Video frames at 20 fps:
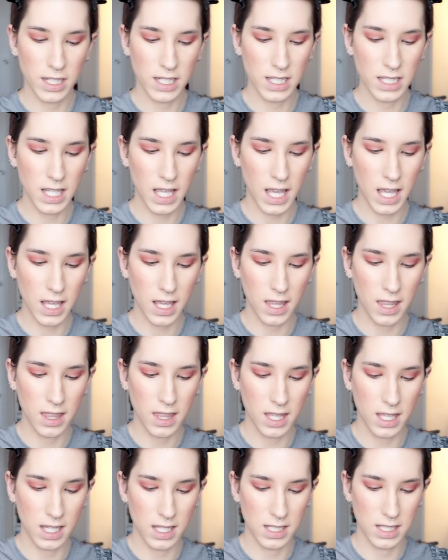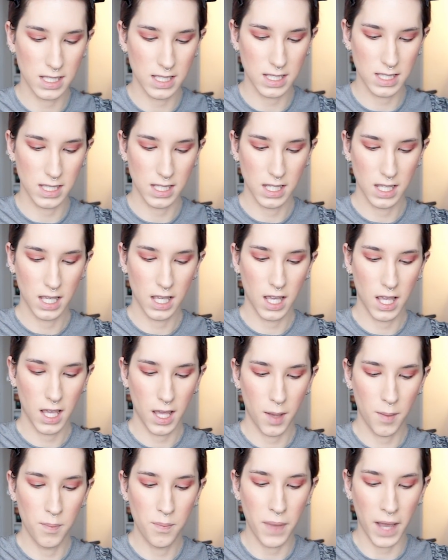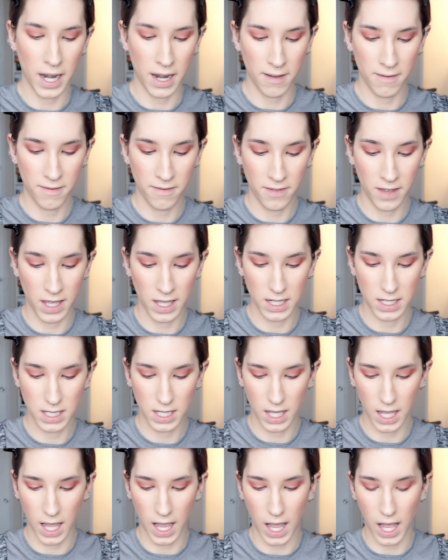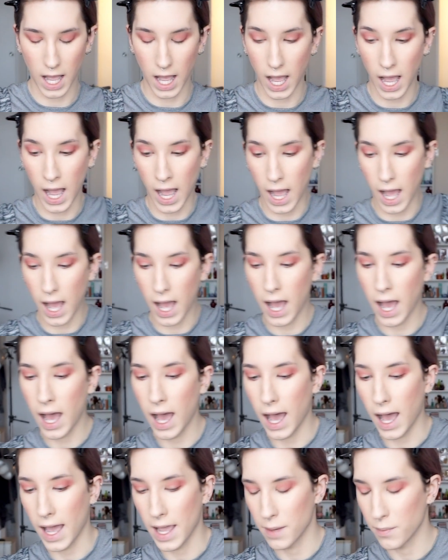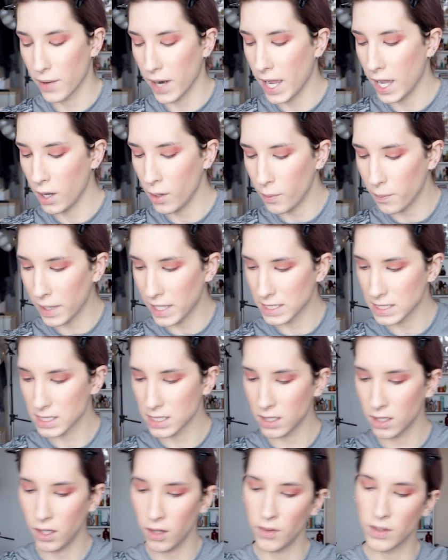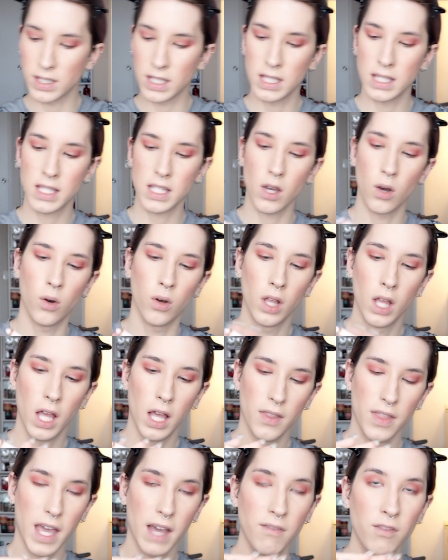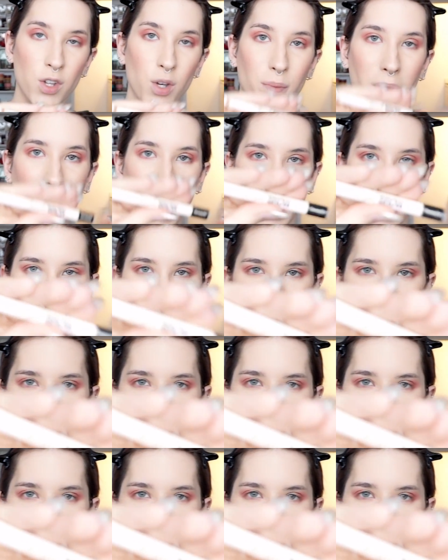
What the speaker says: to take this Benefit highbrow pencil. This is the old, they have new packaging